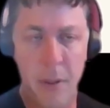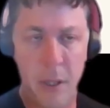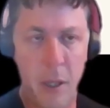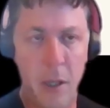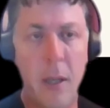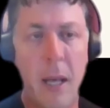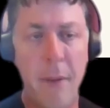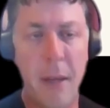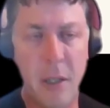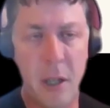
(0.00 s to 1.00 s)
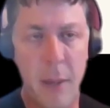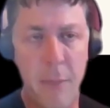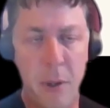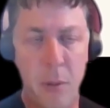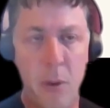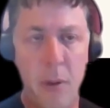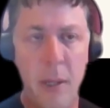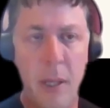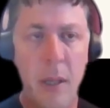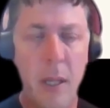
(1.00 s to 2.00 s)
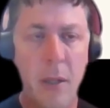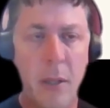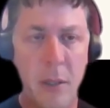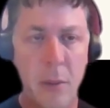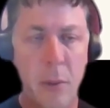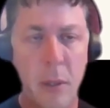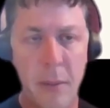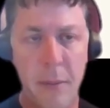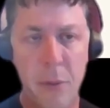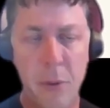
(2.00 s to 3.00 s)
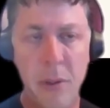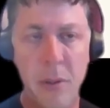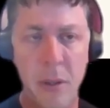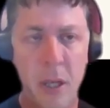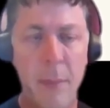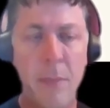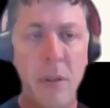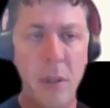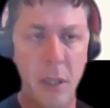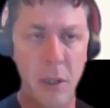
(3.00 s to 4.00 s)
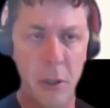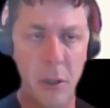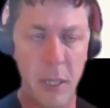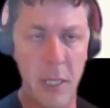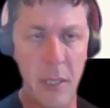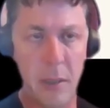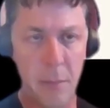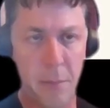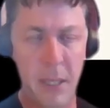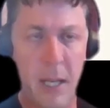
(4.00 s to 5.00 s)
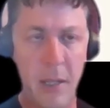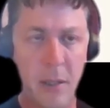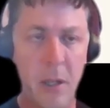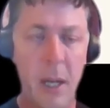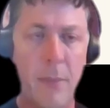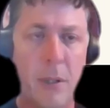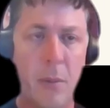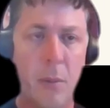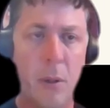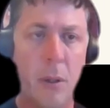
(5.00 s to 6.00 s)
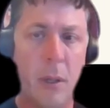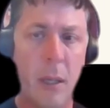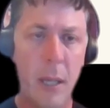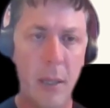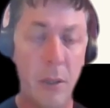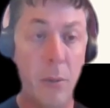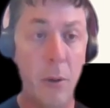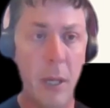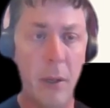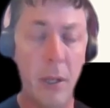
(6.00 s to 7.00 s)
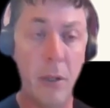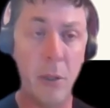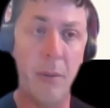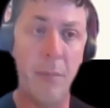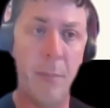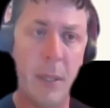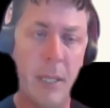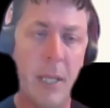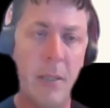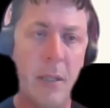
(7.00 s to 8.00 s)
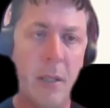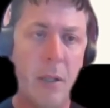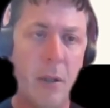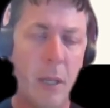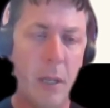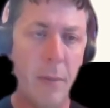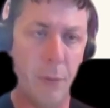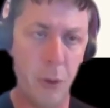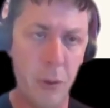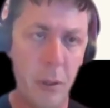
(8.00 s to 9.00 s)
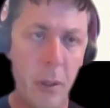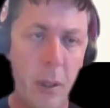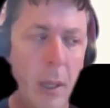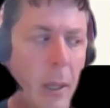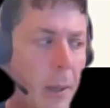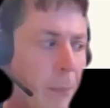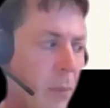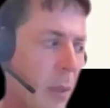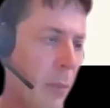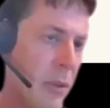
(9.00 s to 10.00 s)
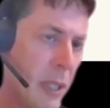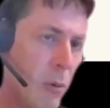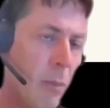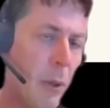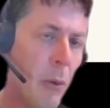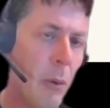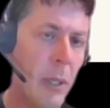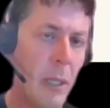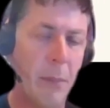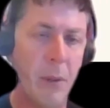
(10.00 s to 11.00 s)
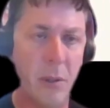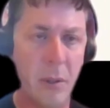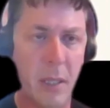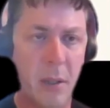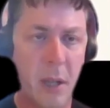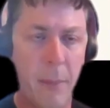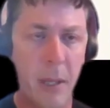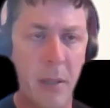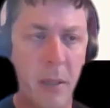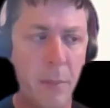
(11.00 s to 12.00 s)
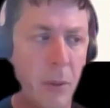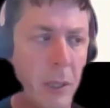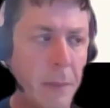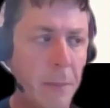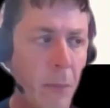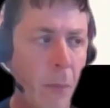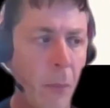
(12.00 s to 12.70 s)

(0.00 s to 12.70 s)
You can have any type that you want there, and it doesn't enforce types, and so it's easy to cast types in the wrong to the wrong area. So with pedantic, you can enforce it, and with SQL model, you end up with that typecasting built in.